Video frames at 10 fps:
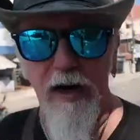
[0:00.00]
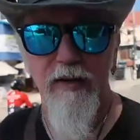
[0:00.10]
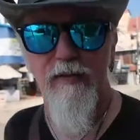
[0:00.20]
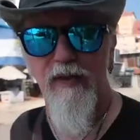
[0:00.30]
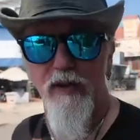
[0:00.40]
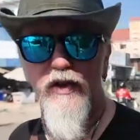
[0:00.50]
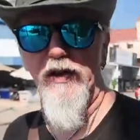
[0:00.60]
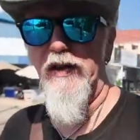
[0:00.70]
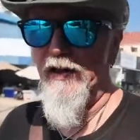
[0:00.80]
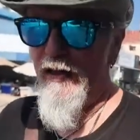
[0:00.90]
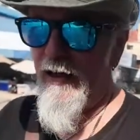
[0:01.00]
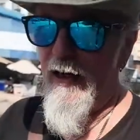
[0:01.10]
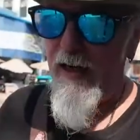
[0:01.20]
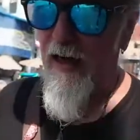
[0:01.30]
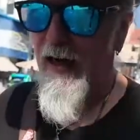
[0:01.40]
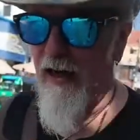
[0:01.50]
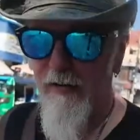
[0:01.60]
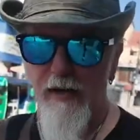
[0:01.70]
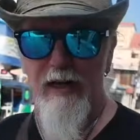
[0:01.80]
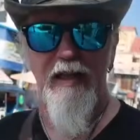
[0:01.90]
wide filter
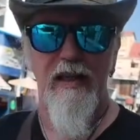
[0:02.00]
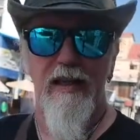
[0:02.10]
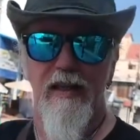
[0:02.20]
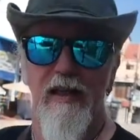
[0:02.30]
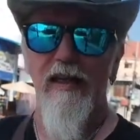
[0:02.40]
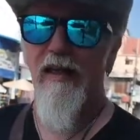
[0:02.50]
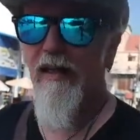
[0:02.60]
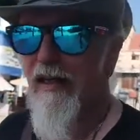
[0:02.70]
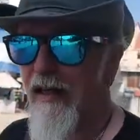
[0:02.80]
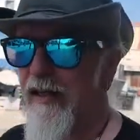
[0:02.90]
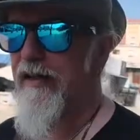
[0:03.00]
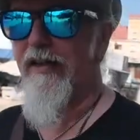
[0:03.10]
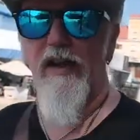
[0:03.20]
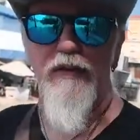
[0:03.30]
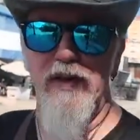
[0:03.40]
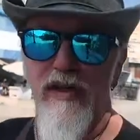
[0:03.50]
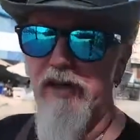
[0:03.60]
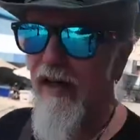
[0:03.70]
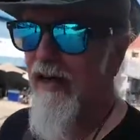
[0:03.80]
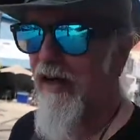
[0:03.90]
and I've got the the selfie
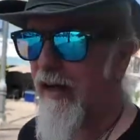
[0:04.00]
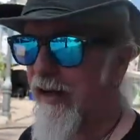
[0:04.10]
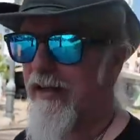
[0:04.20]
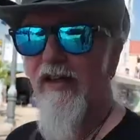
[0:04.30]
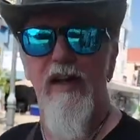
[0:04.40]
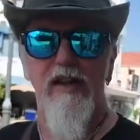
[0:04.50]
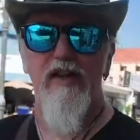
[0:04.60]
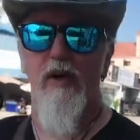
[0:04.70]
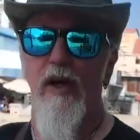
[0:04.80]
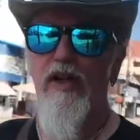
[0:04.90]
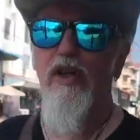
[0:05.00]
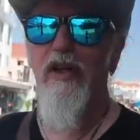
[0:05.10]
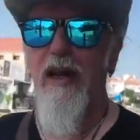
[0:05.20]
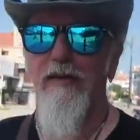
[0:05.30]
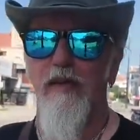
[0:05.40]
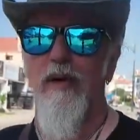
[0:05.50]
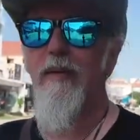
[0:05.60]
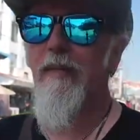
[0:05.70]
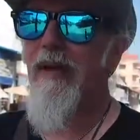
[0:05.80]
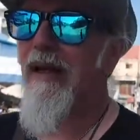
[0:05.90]
stick extended, so I shouldn't have to worry
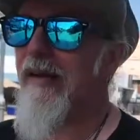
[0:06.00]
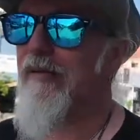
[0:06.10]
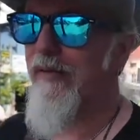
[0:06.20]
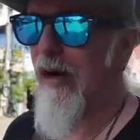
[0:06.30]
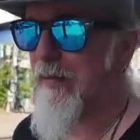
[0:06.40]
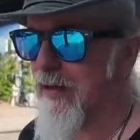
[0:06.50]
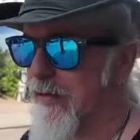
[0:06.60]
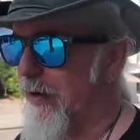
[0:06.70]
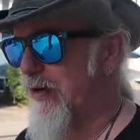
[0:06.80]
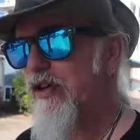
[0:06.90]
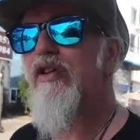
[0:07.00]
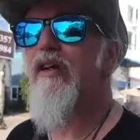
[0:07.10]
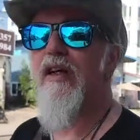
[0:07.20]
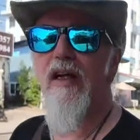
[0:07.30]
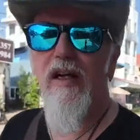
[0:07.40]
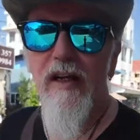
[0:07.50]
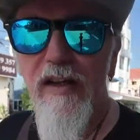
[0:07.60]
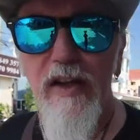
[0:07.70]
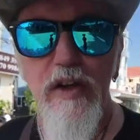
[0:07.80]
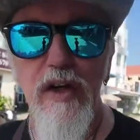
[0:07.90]
about being in frame as much
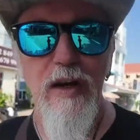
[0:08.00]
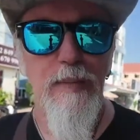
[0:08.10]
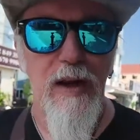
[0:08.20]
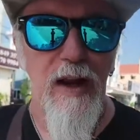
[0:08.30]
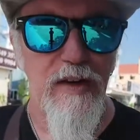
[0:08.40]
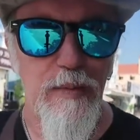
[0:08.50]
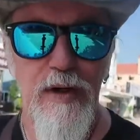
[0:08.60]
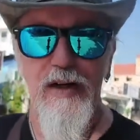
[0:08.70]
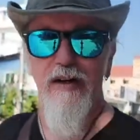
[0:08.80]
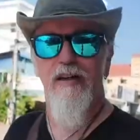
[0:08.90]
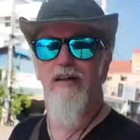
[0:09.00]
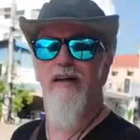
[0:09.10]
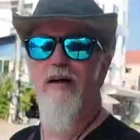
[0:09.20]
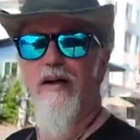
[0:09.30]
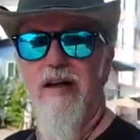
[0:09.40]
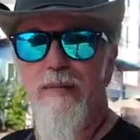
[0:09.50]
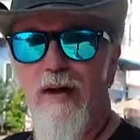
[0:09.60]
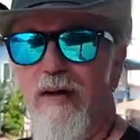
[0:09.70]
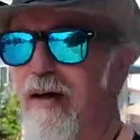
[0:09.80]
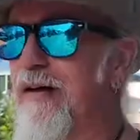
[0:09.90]
because I usually keep you guys up here. I'm gonna keep you out